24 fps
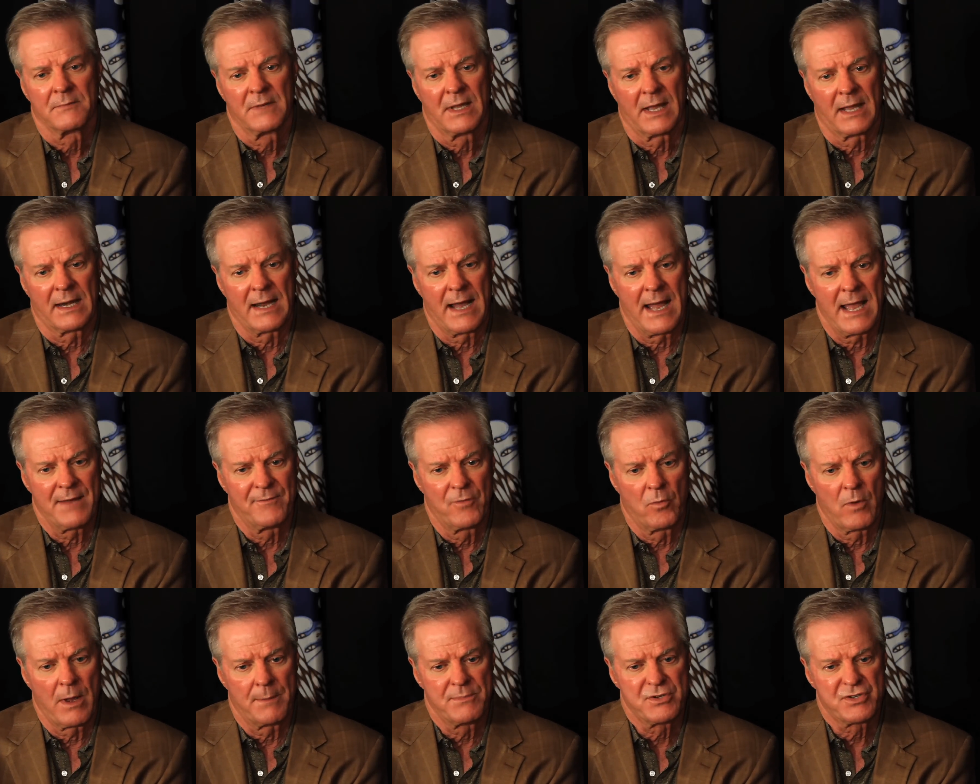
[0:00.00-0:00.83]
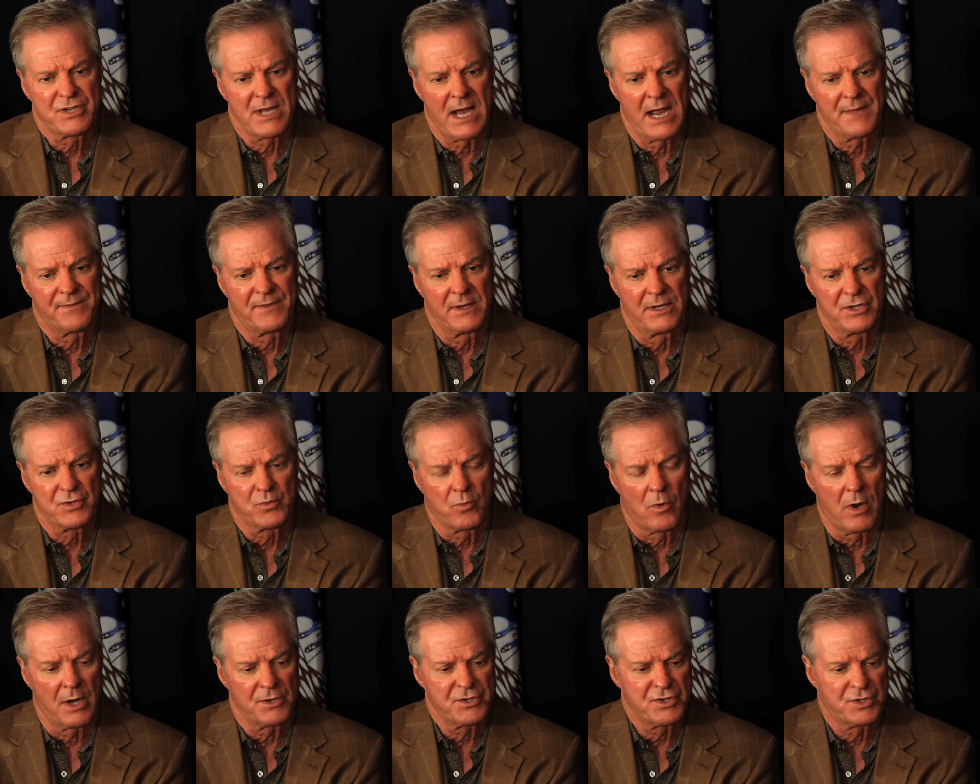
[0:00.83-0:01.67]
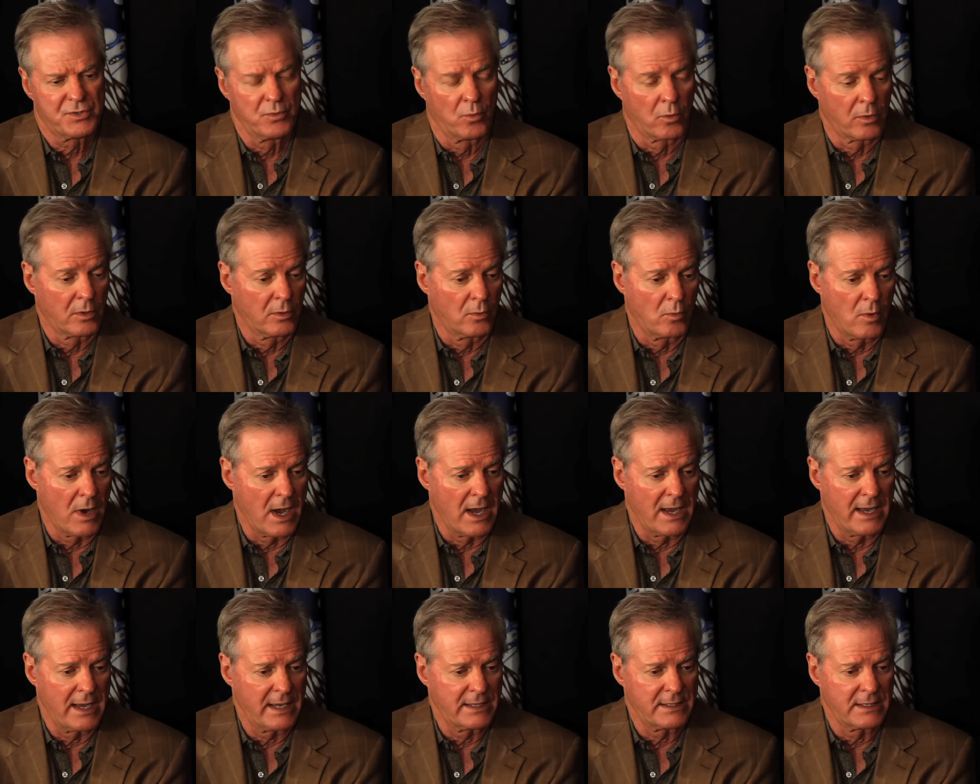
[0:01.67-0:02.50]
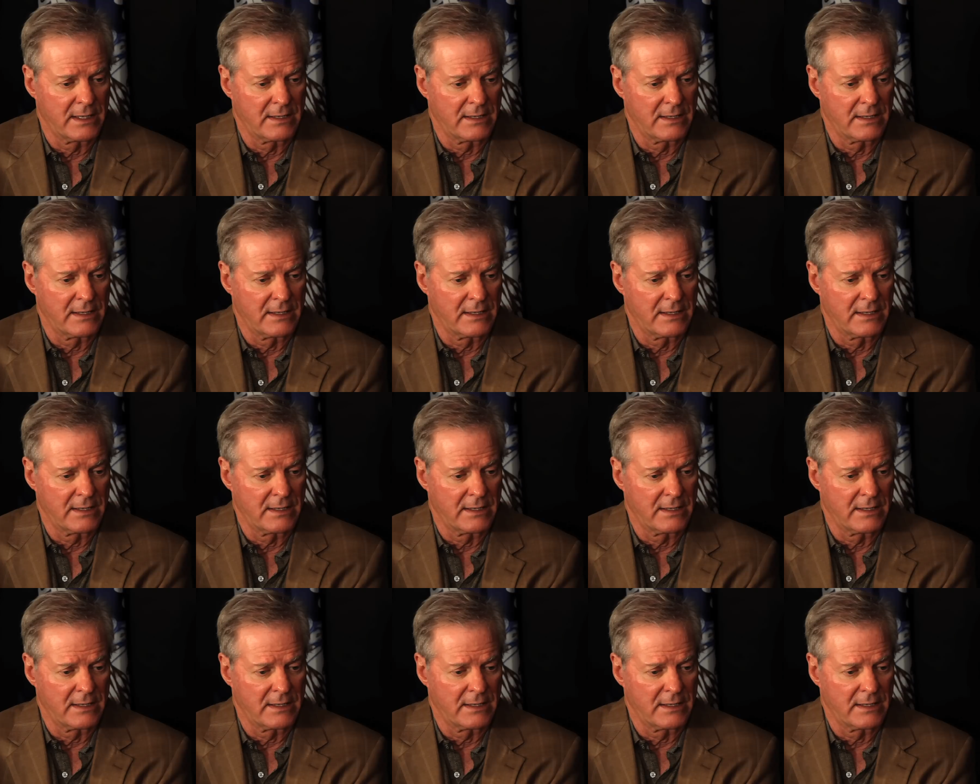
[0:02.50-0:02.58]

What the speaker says: and I have a website that is watched worldwide,